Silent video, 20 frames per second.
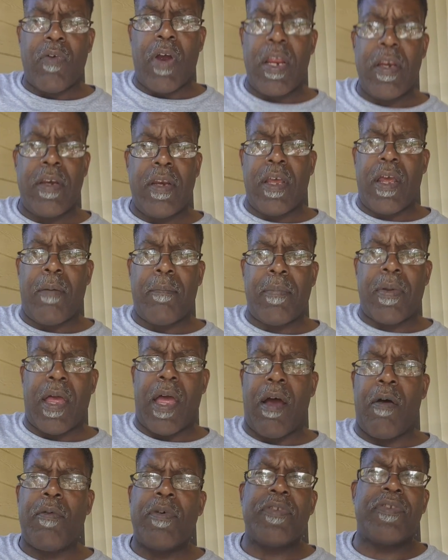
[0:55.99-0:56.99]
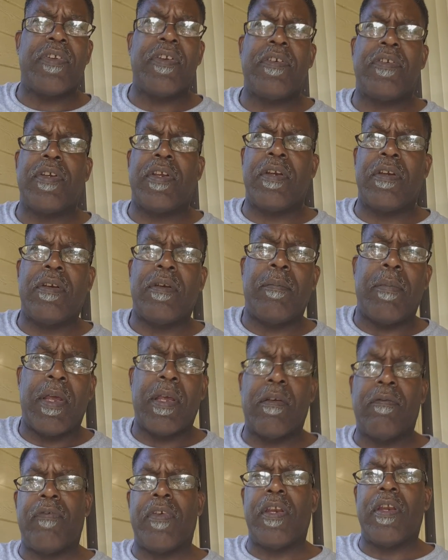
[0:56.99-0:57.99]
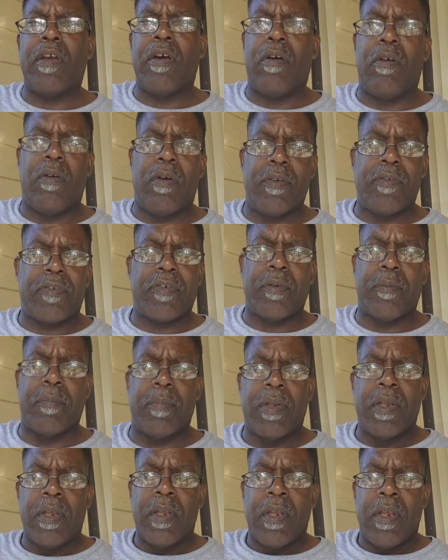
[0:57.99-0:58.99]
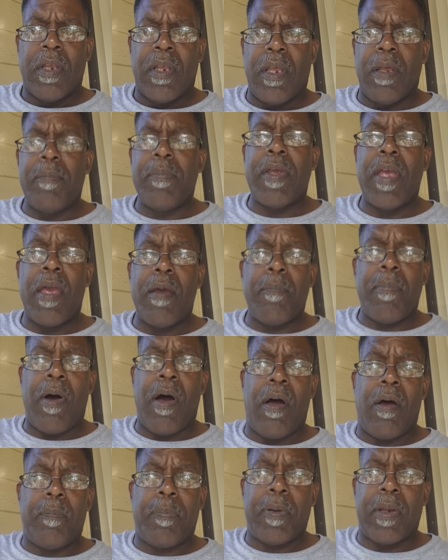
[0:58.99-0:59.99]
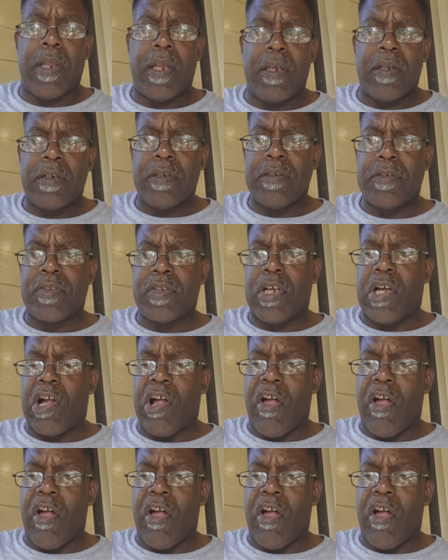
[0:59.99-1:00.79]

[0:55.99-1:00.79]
Right now, I was intending to make a video on some NBA ball players